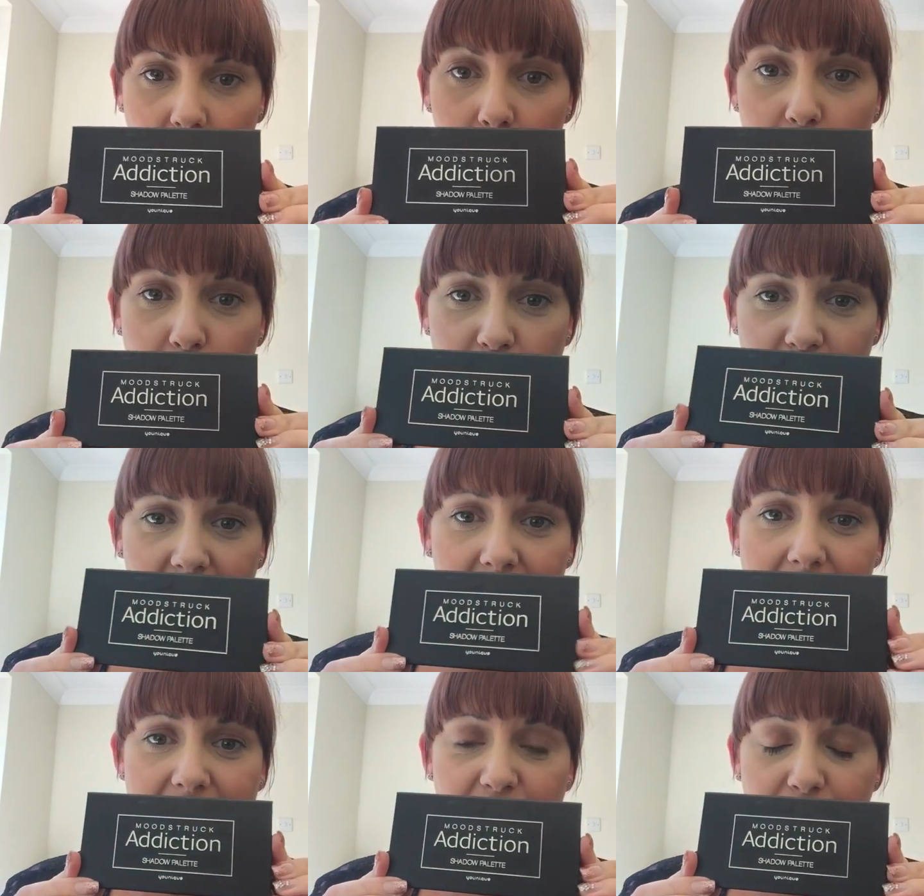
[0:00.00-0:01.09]
a Moodstruck
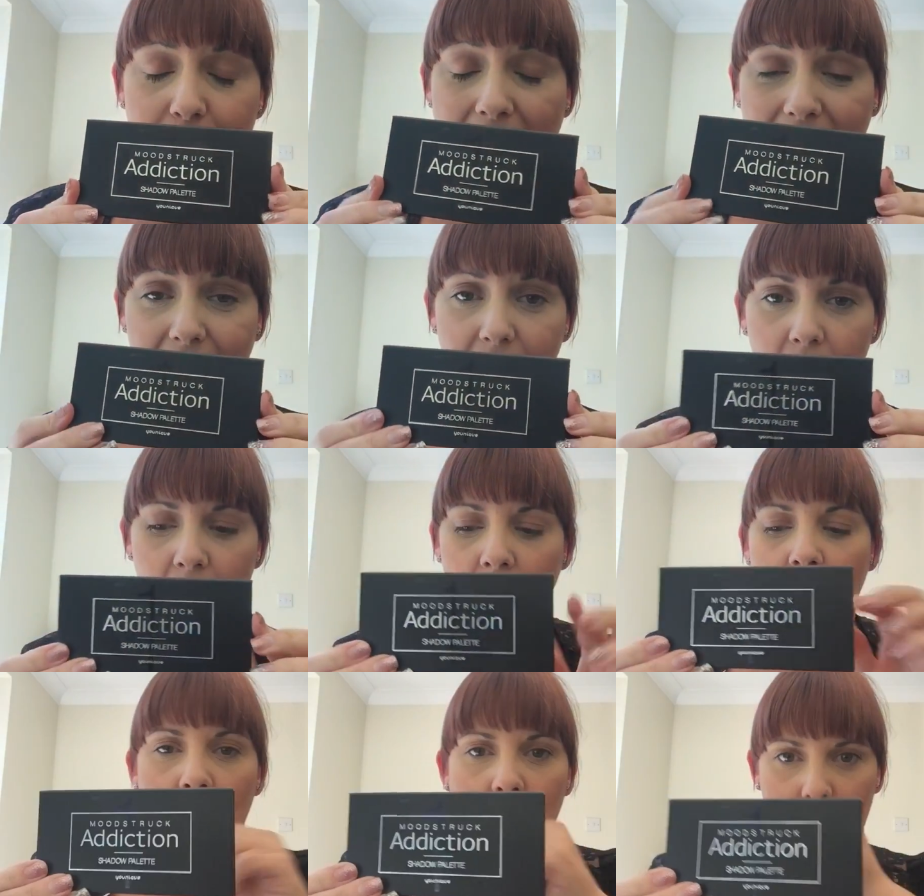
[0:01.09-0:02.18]
Addiction palette.
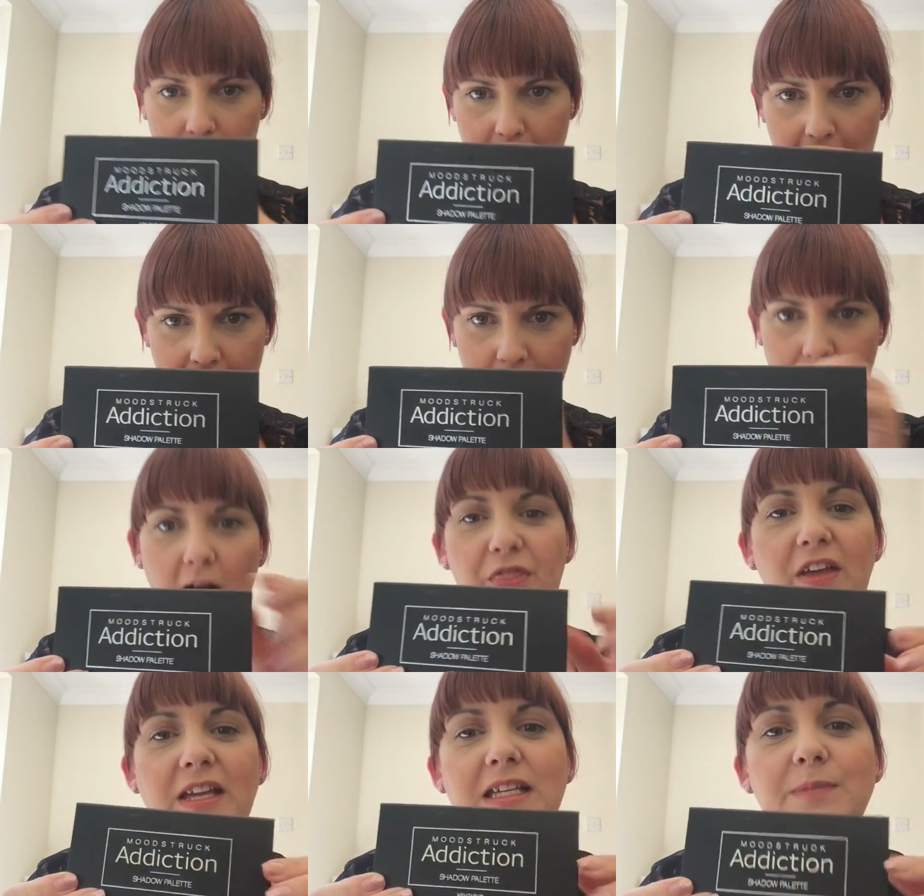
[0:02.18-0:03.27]
I
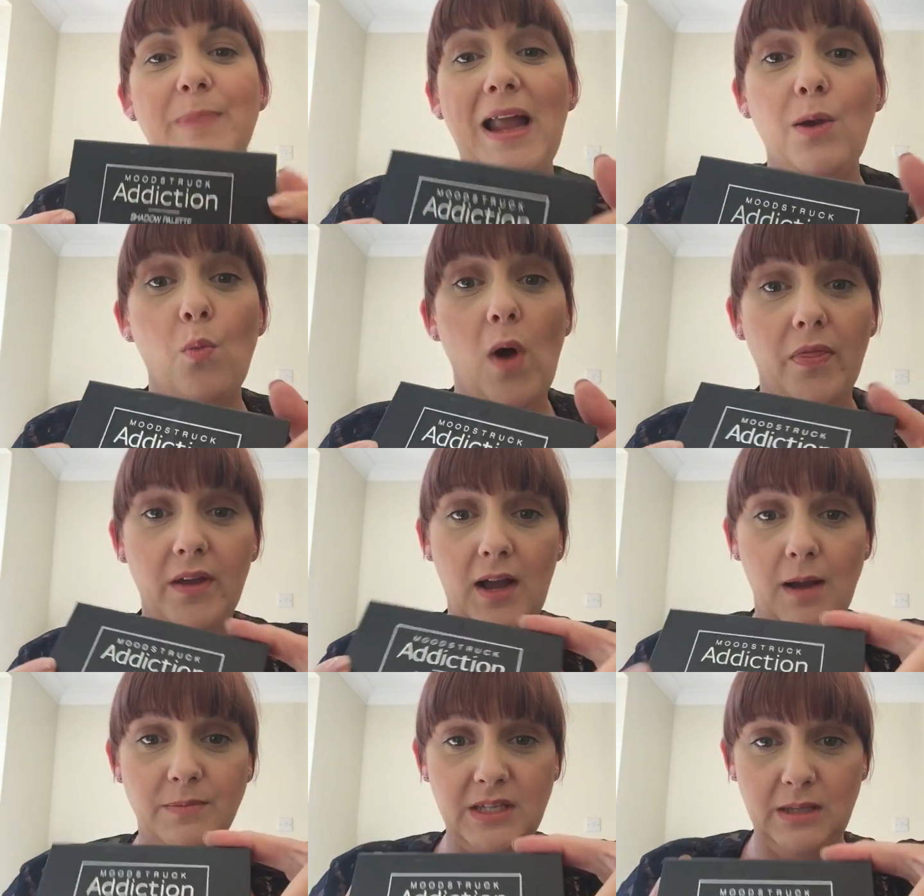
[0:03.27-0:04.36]
think it's palette one that
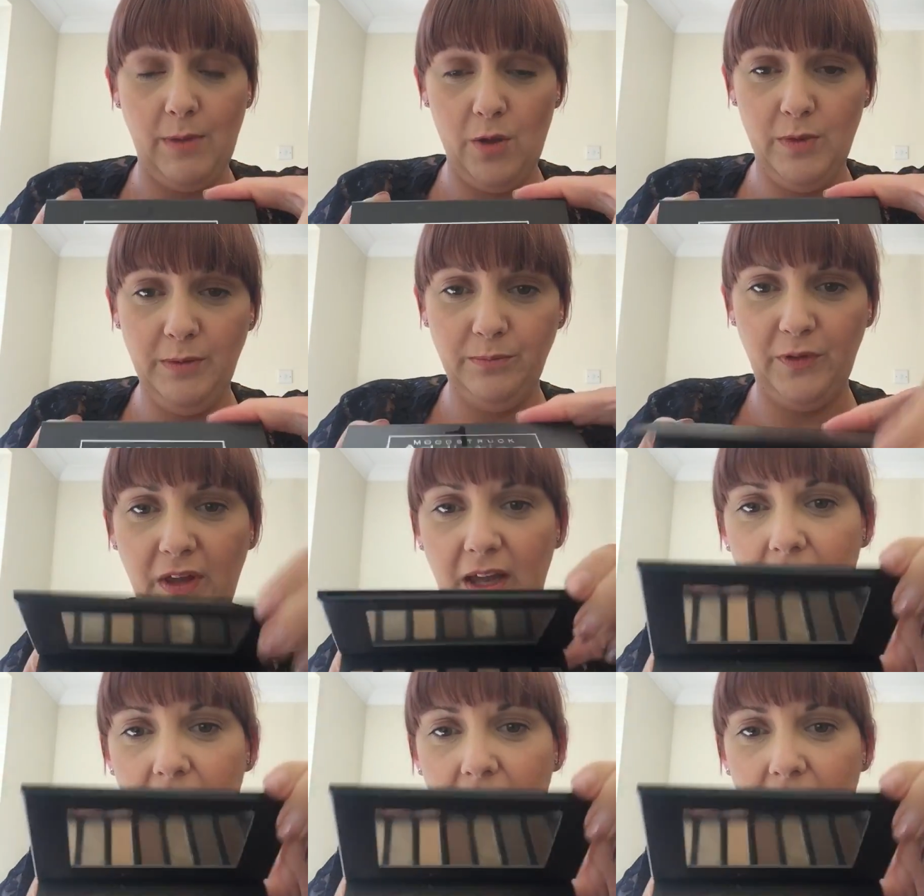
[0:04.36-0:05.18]
comes at the moment with the